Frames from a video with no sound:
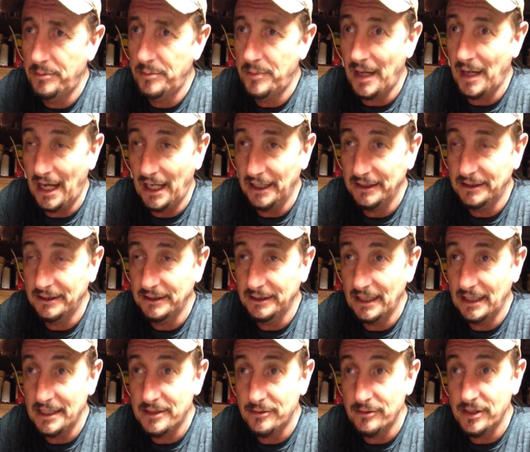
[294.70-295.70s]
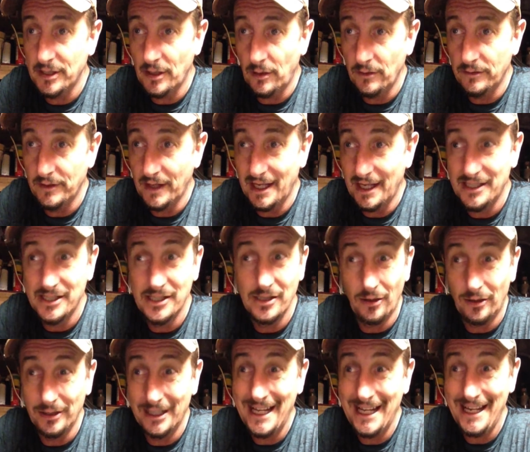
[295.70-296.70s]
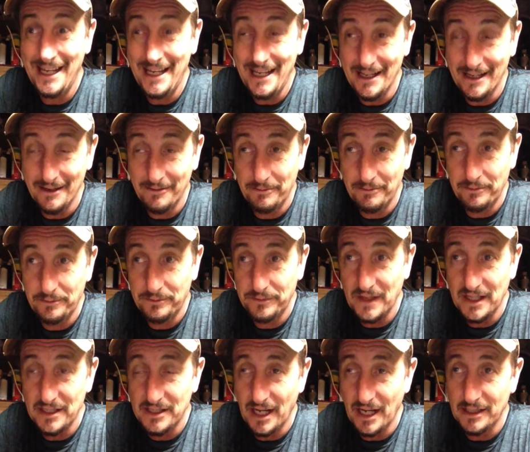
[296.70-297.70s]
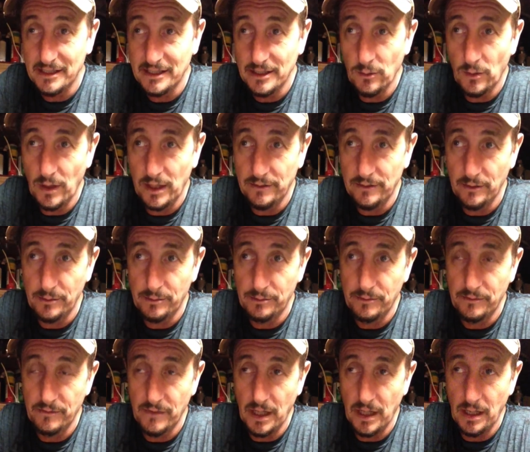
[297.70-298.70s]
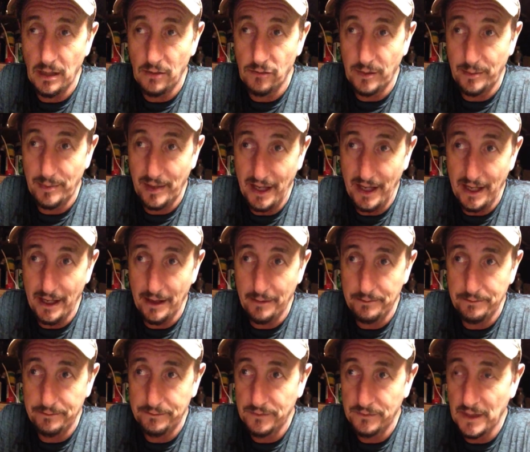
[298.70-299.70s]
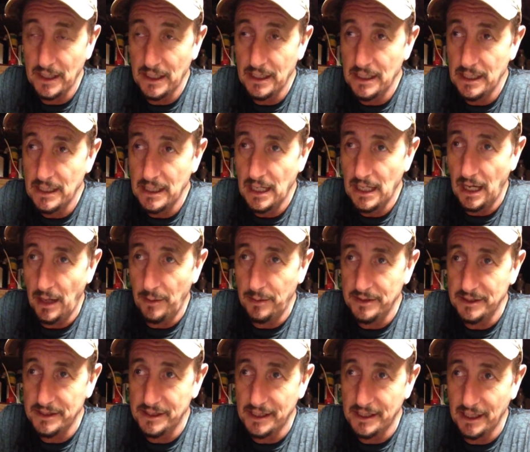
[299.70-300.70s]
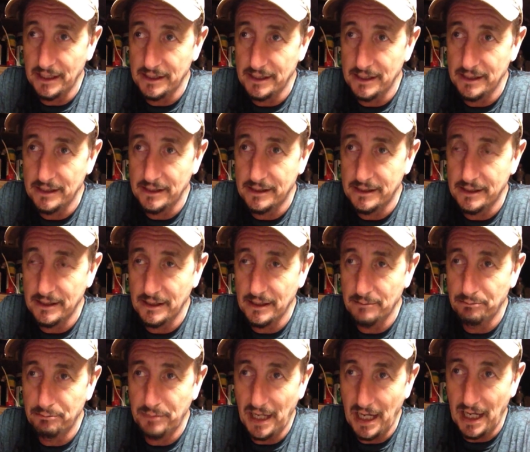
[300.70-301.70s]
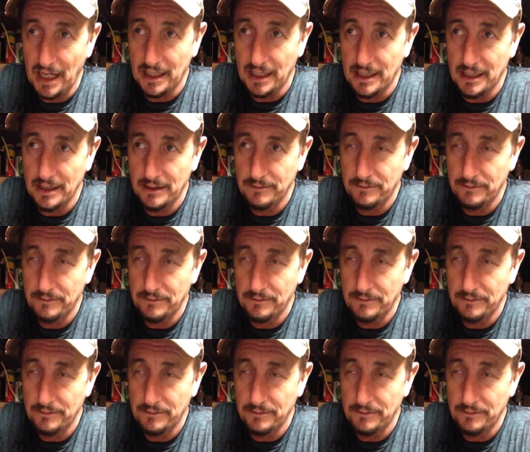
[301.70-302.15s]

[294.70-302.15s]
but as a result of that, it's not here. It's actually away for repair up in the States at Buck.